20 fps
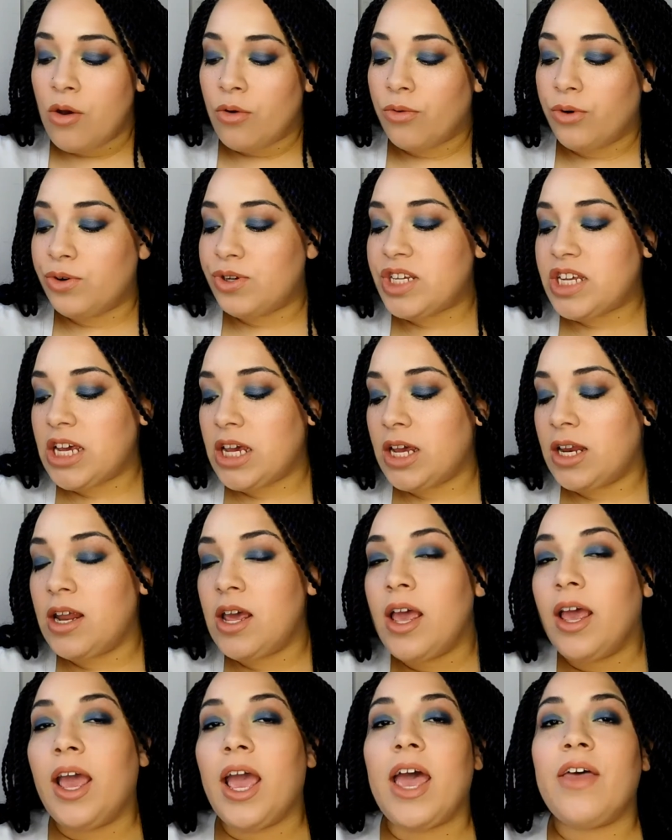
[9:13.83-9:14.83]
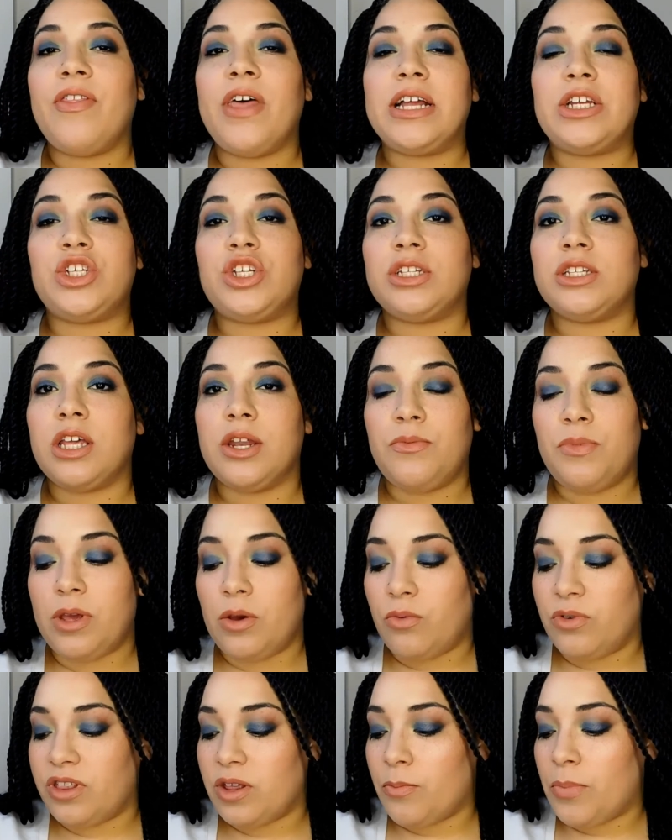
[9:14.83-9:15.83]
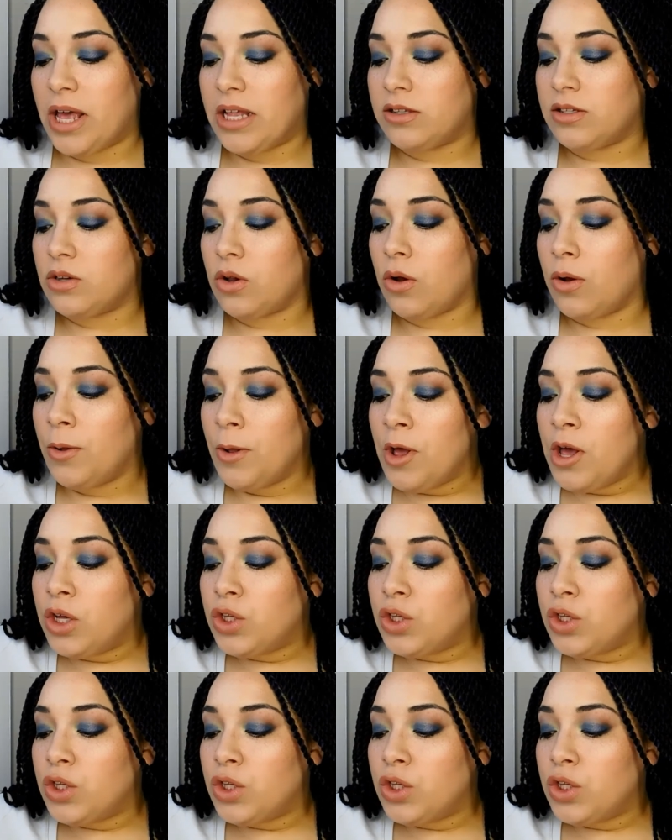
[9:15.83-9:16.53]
routine, and that's just going to be with the pencil.